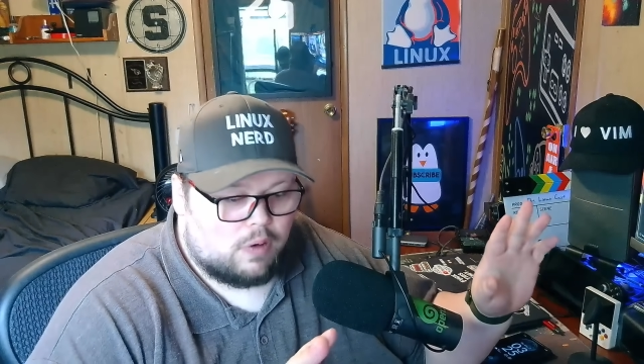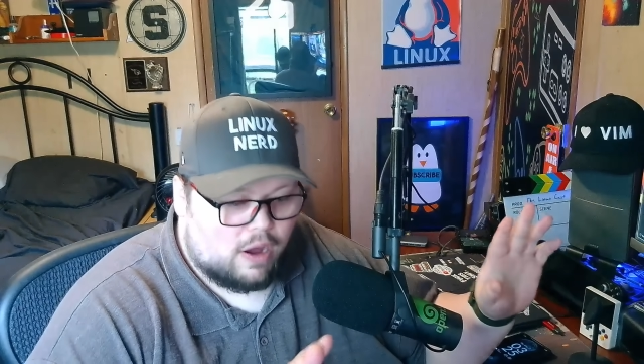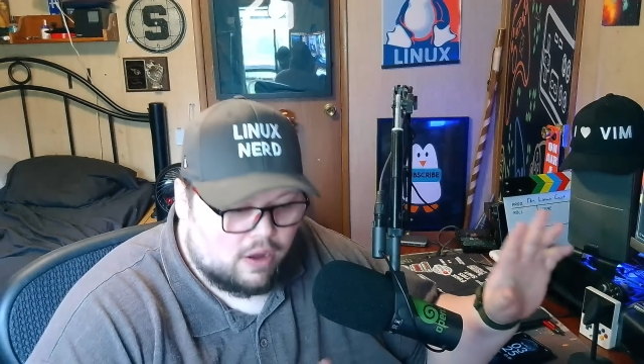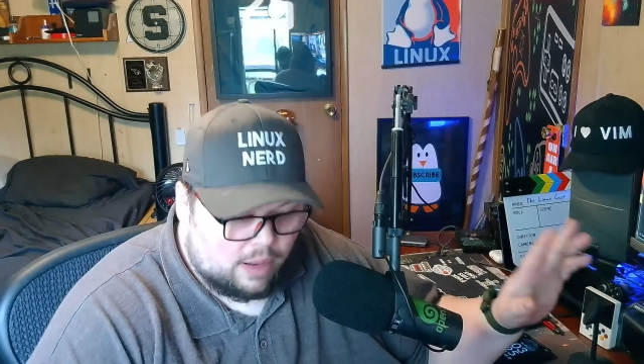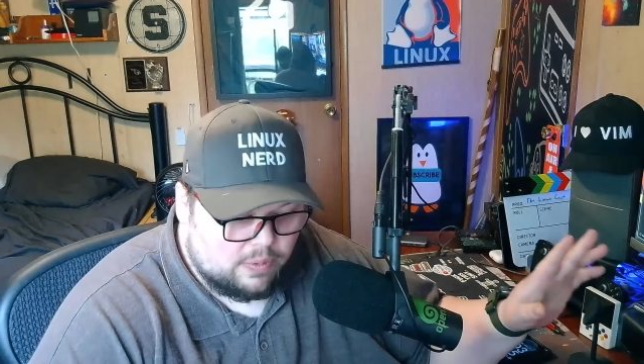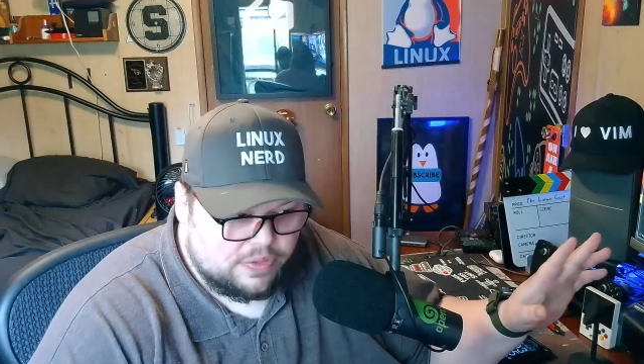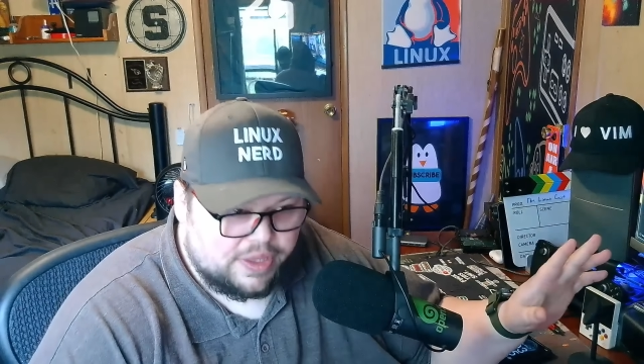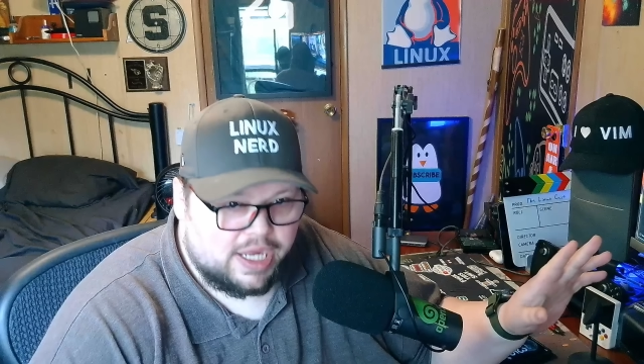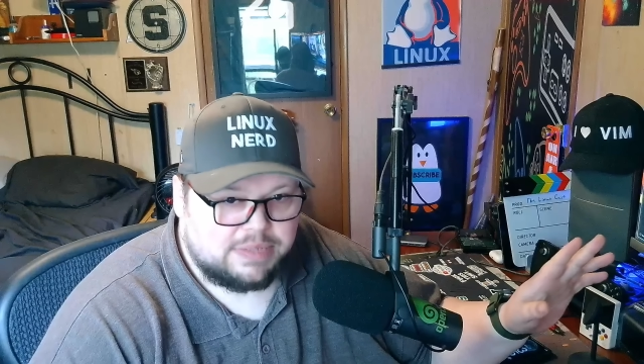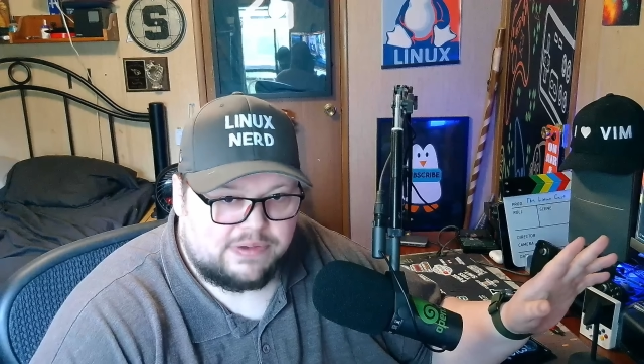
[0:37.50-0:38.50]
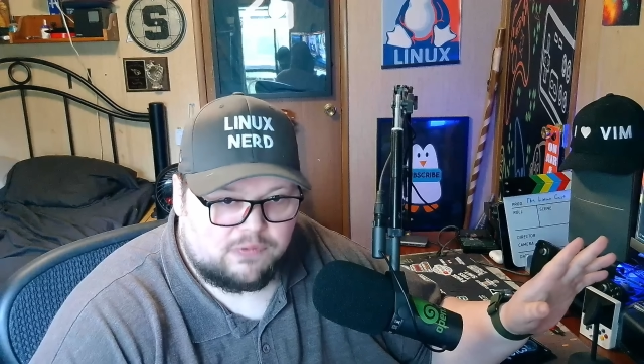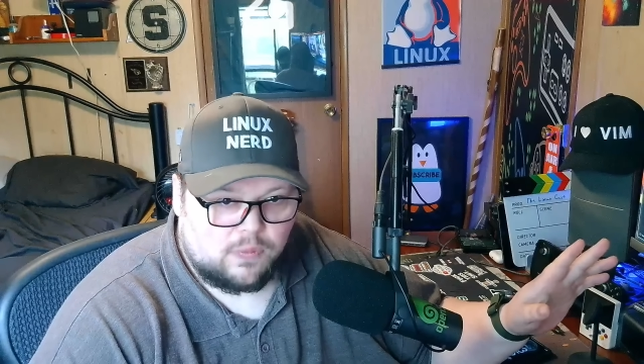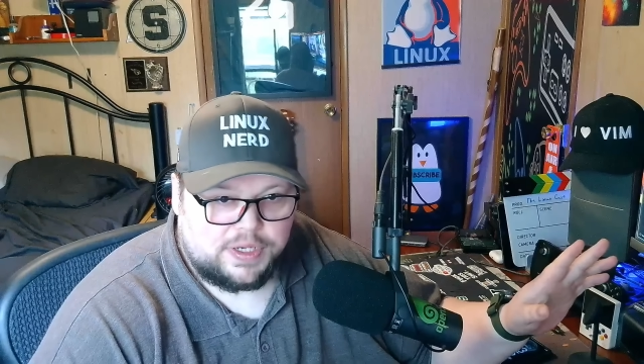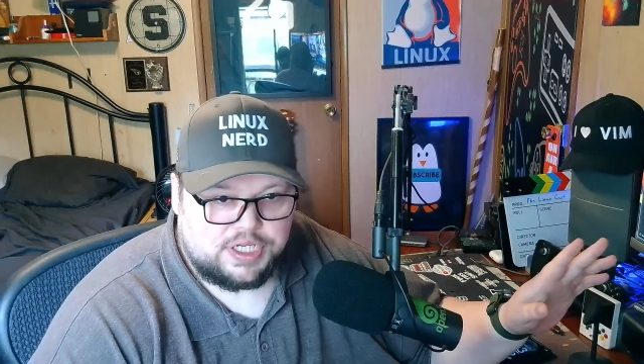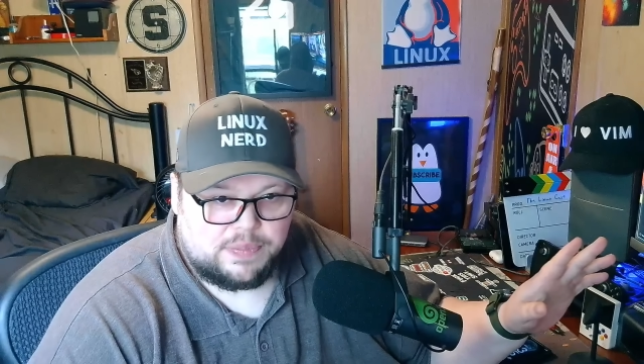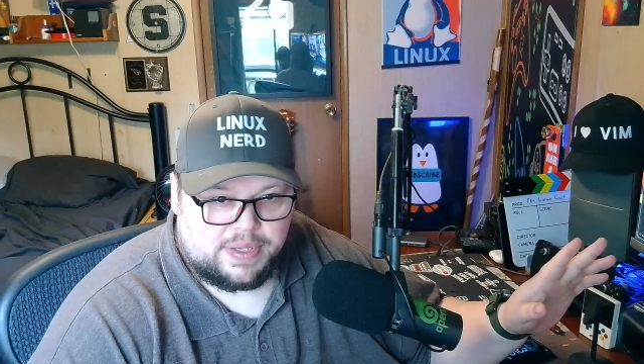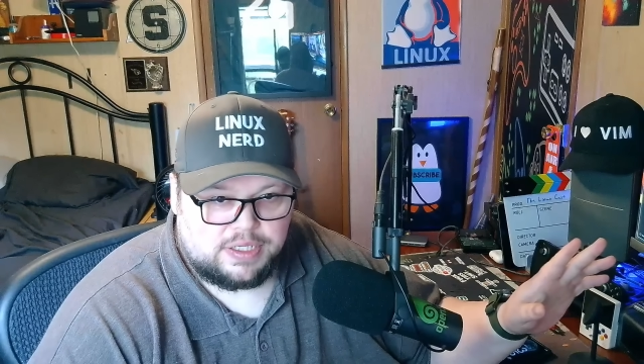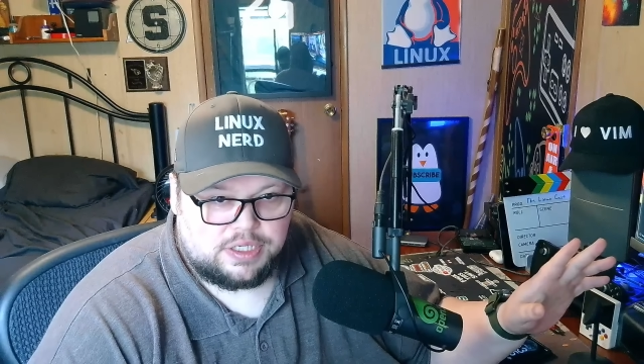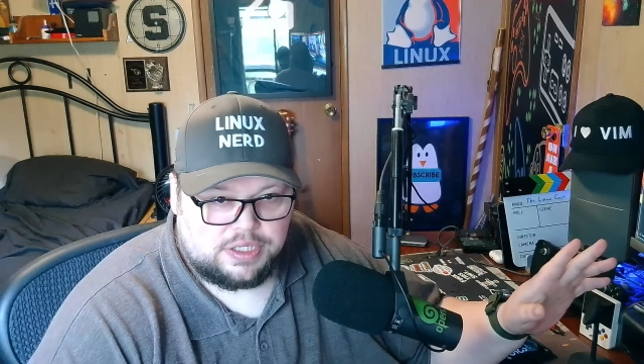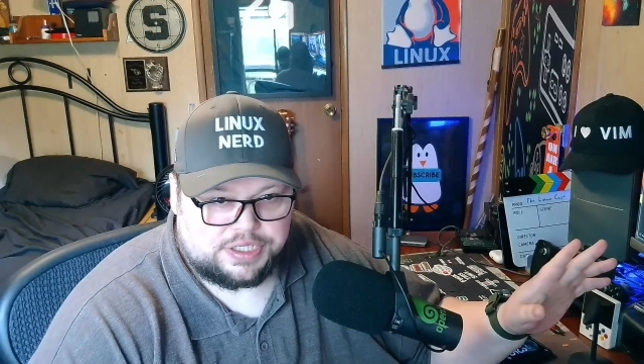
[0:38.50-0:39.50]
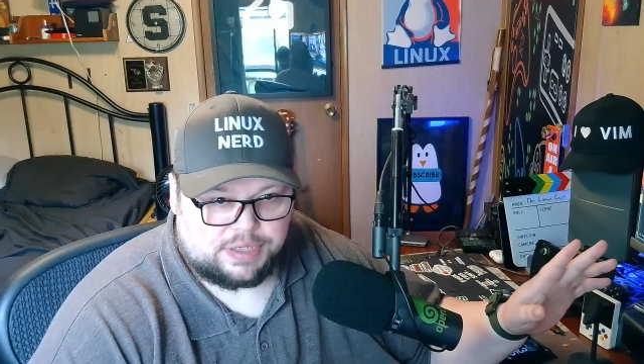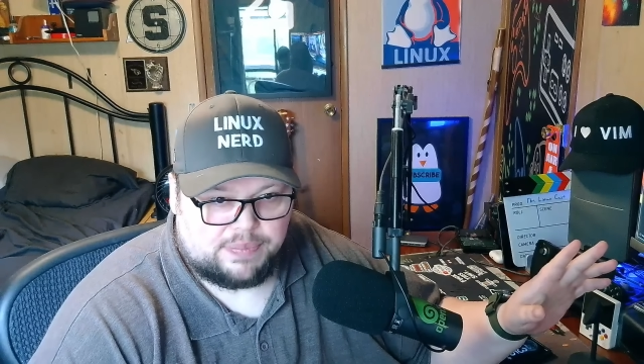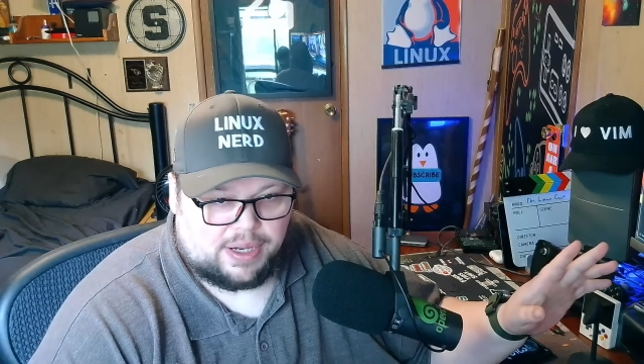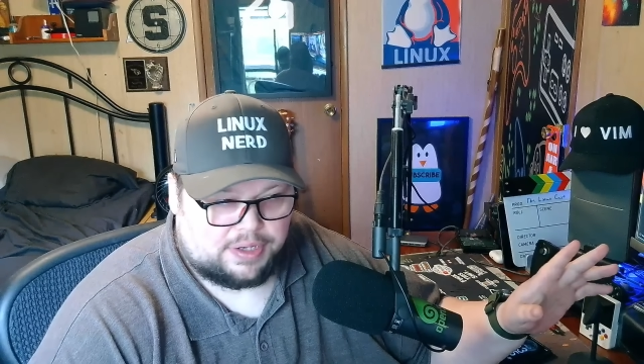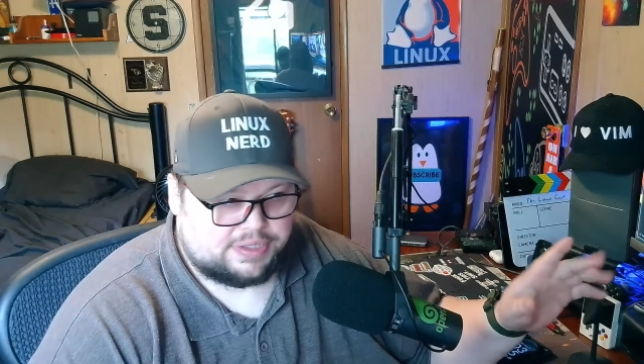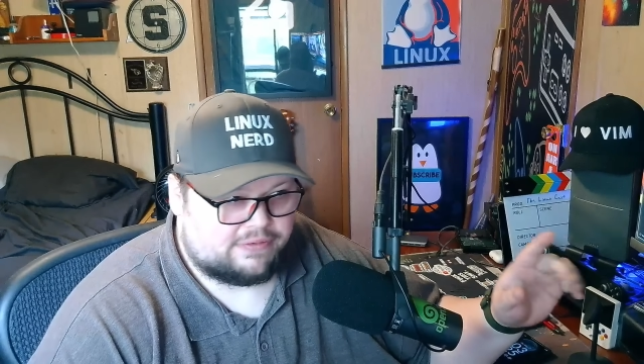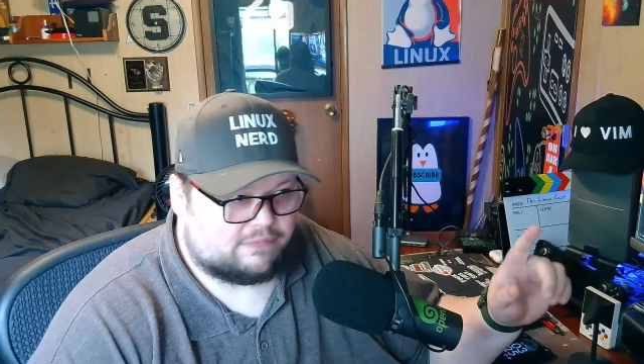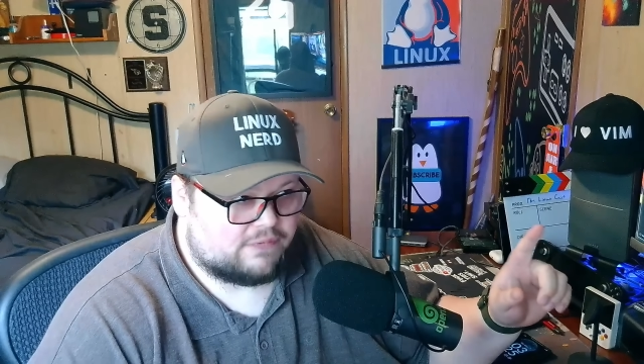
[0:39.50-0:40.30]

a couple things before we jump into this comparison.